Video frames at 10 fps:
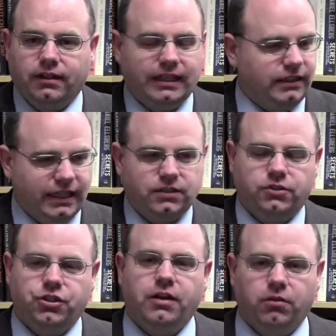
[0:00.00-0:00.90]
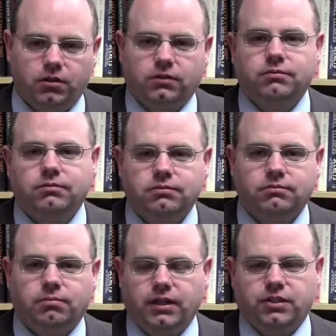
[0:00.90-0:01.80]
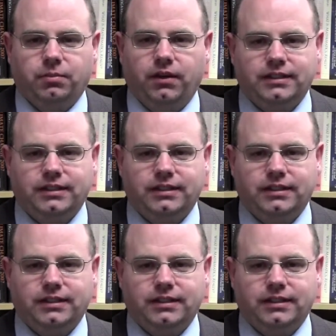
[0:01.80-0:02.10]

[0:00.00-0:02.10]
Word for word: And that, that's a general principle.